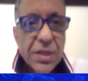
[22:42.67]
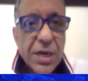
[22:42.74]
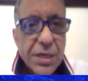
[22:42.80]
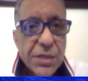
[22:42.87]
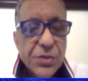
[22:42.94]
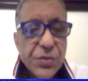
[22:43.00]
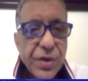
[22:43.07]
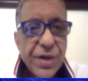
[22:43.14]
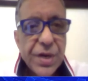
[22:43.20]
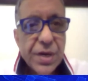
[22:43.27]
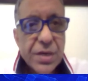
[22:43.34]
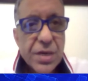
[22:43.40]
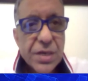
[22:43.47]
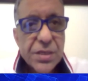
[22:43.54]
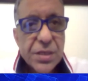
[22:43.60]
That is
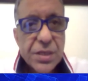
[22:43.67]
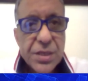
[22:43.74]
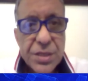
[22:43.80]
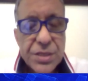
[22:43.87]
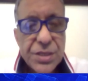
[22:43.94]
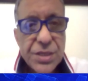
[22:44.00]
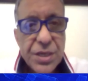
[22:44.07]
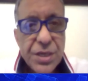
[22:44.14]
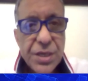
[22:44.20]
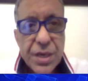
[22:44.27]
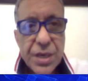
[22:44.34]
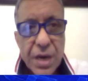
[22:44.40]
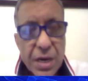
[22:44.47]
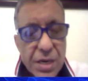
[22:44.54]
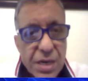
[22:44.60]
very
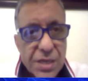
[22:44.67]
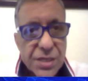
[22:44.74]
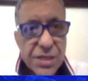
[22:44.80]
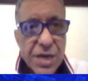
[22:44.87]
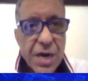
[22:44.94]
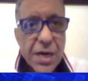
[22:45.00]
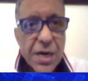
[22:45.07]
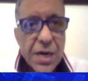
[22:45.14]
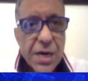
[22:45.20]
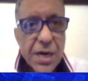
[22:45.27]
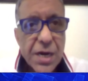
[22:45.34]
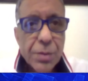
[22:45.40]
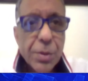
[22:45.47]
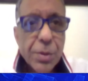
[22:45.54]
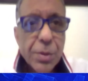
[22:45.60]
easily
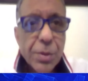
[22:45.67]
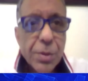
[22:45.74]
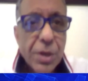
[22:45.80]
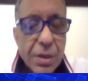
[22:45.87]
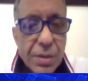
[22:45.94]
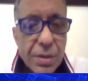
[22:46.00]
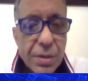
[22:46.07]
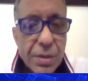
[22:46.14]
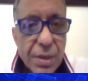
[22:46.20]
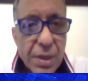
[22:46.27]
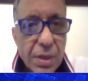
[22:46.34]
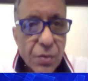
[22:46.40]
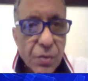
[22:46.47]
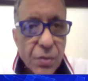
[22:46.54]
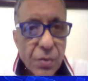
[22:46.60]
understandable.
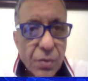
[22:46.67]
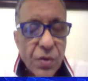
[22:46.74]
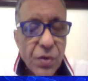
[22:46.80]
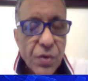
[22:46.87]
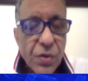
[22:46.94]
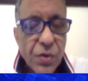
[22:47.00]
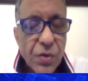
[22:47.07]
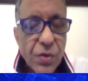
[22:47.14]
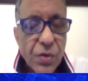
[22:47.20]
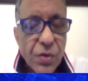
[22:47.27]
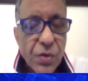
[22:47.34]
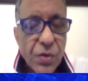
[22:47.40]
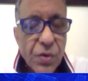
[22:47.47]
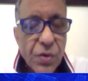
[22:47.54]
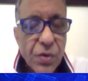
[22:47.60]
One is,
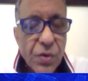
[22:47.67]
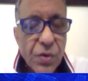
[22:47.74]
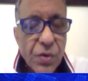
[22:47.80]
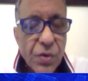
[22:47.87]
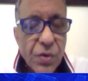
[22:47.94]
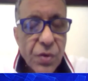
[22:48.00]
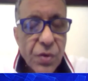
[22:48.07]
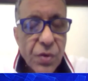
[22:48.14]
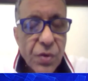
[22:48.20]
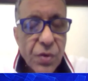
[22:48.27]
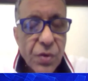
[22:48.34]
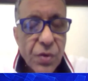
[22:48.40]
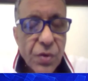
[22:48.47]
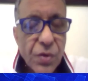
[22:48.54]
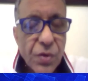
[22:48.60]
so once you have
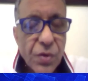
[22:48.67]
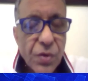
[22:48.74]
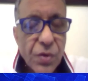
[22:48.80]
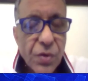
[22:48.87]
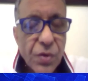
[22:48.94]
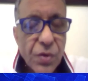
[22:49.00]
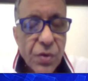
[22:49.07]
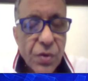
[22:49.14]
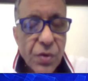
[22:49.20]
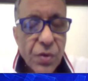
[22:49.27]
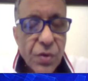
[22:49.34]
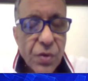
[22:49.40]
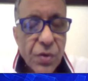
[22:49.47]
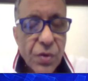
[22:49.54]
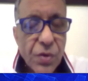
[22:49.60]

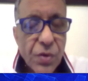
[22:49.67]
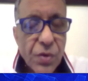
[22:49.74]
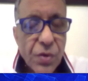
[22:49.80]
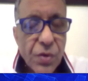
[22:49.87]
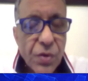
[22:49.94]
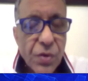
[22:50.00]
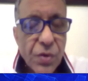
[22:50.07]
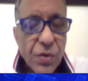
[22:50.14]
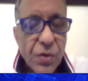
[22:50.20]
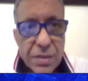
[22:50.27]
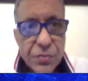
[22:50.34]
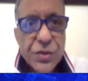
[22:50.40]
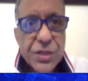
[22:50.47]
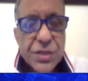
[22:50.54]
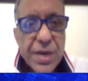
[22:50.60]
PCSK9, which is an
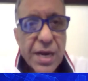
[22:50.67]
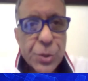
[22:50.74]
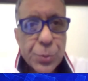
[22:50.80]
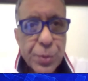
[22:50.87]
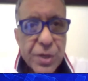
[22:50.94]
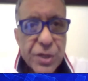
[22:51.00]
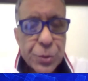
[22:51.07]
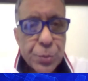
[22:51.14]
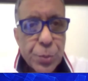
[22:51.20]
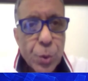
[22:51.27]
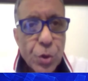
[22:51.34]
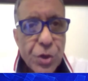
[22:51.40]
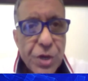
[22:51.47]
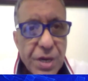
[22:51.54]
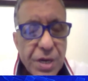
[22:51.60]
expressed
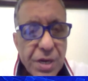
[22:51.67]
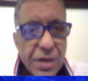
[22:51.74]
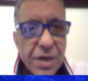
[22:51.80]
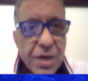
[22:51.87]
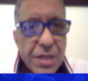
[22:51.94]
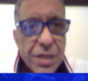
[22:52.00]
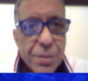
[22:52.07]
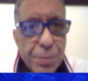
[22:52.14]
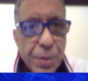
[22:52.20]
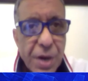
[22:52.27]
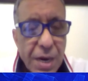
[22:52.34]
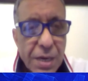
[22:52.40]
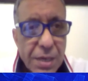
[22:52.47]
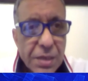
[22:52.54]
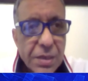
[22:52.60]
protein in the
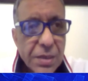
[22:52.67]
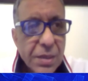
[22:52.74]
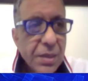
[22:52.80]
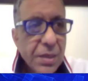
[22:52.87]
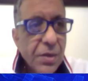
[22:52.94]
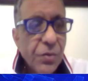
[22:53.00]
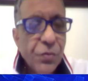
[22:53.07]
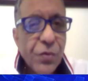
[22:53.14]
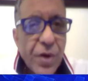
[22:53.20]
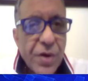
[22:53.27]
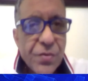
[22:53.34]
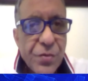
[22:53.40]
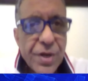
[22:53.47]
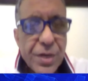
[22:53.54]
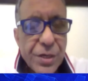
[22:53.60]
blood, one
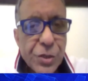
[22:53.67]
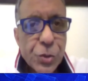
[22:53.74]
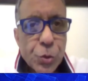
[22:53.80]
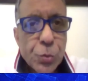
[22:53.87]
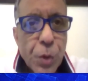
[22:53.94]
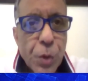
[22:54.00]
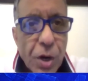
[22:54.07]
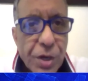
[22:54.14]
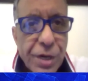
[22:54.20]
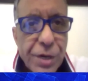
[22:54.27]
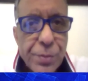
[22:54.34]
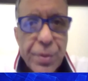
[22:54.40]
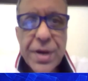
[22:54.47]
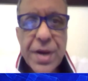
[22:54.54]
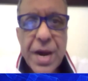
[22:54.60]
way is to block
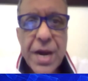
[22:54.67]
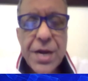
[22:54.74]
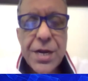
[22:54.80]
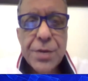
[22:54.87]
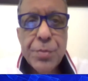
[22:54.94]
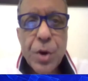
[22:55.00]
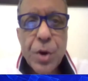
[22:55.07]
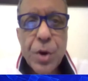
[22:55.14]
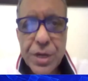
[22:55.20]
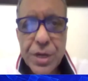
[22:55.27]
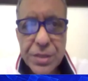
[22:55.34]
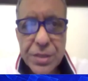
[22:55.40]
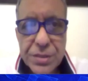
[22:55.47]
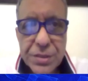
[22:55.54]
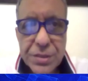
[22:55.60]
it by
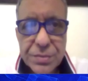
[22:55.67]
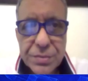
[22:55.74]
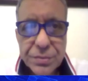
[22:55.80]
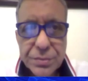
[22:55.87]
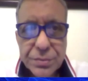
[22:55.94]
antibodies.